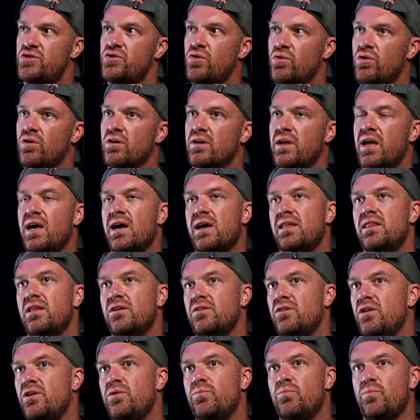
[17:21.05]
Sure, and
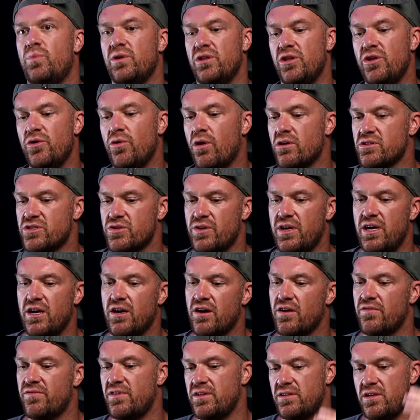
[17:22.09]
then but you also
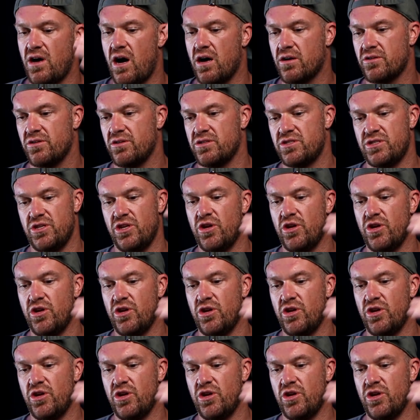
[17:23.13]
hear of the doctors,